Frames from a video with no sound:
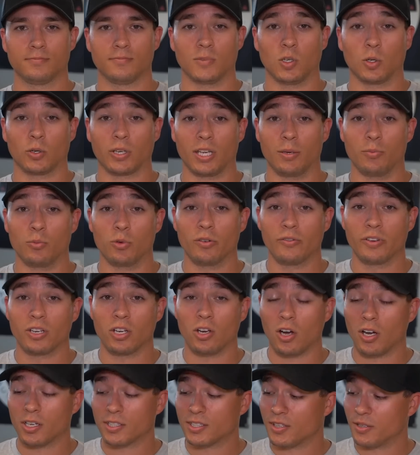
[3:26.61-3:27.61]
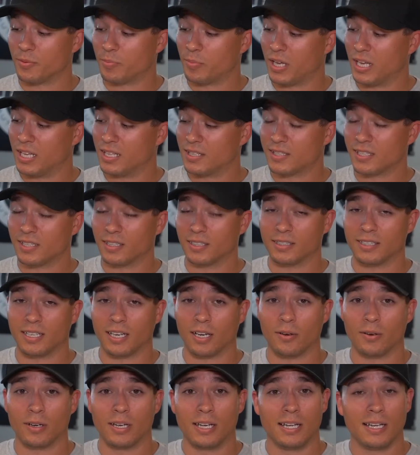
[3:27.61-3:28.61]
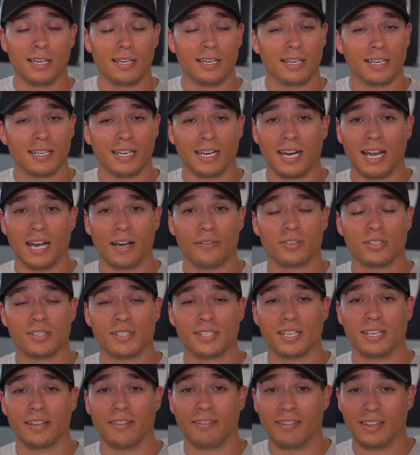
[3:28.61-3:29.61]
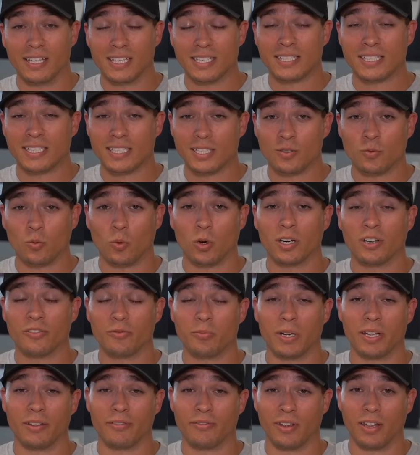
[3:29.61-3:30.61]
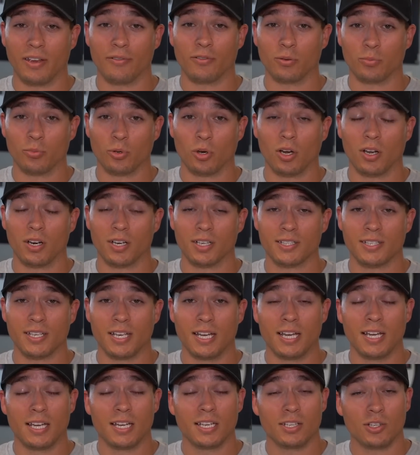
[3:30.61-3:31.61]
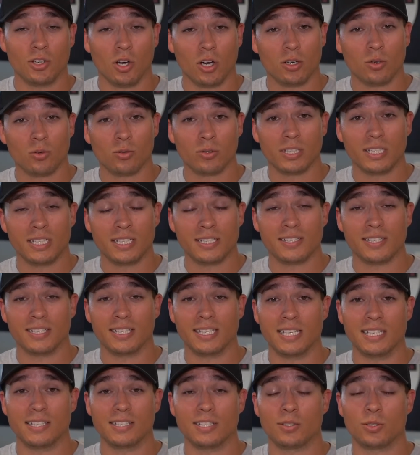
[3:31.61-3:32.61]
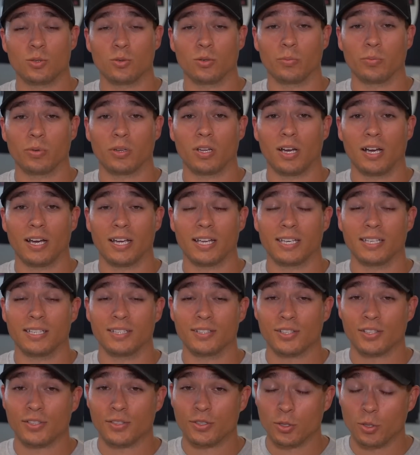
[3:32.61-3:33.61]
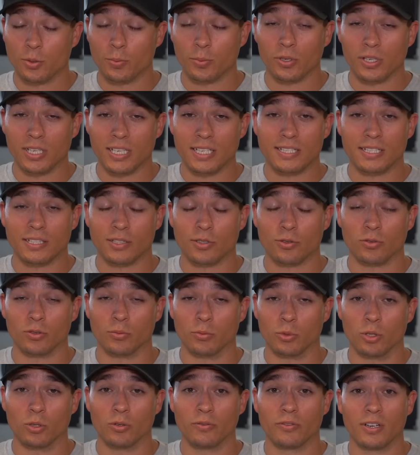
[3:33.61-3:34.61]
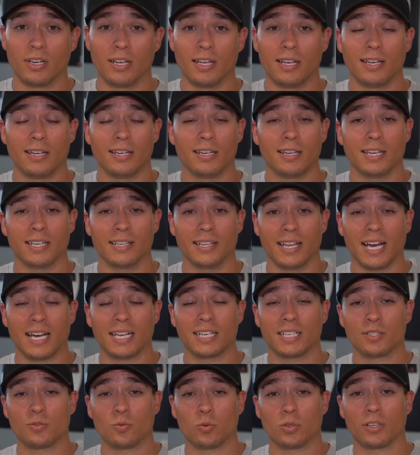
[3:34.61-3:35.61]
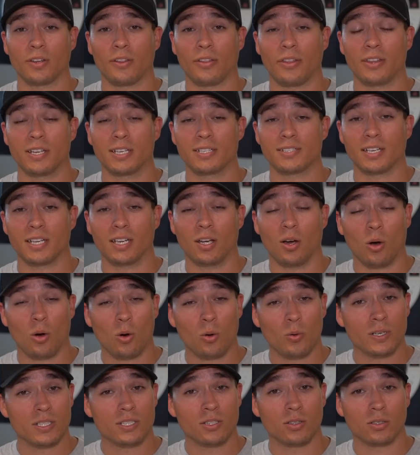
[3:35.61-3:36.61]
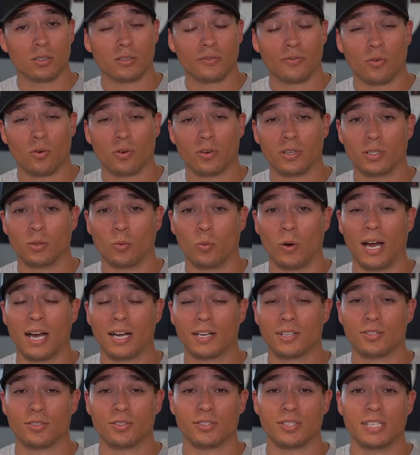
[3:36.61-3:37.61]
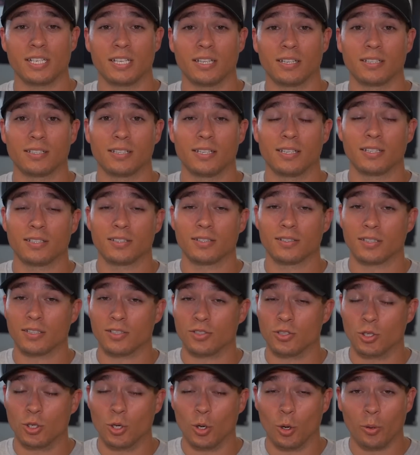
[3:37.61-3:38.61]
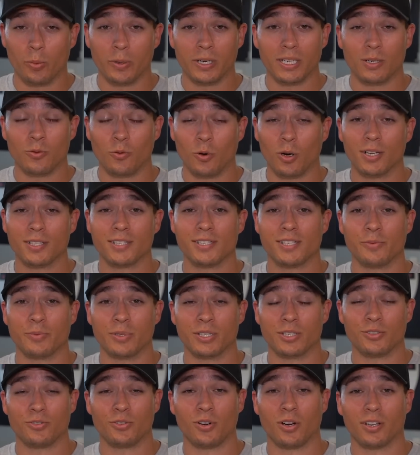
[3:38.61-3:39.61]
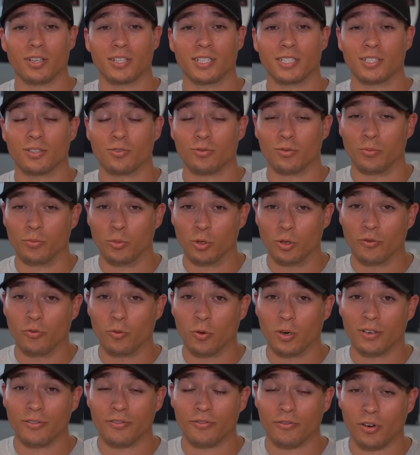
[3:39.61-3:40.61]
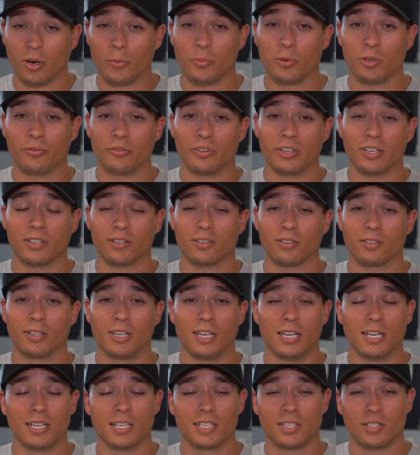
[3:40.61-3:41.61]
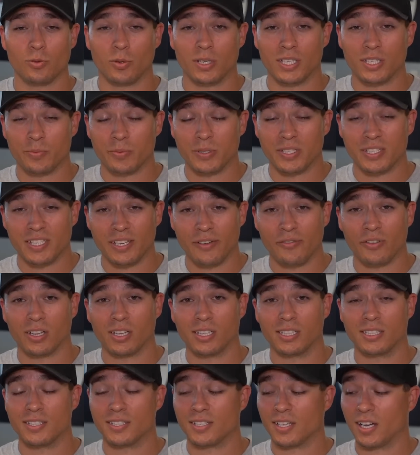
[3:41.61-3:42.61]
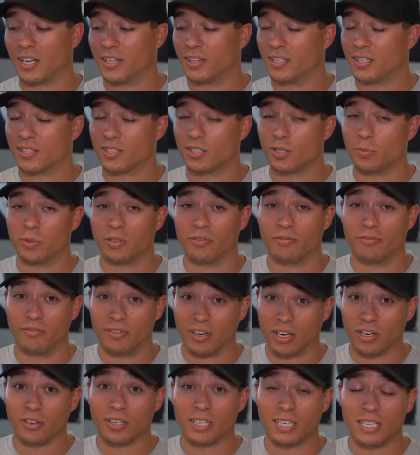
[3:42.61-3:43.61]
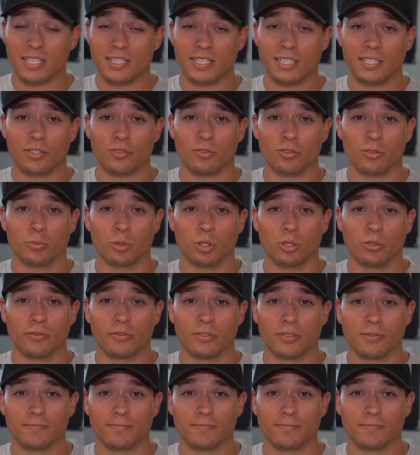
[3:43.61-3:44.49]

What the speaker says: Okay, moving on to the paint sealant now, and I have to say this is one of my favorite products. Not only is it easy to apply, it is super easy to remove, and that is one of the things I always look for in a wax or sealant, because nobody wants to be struggling to remove one from your vehicle, so I specifically designed this to be very easy to remove.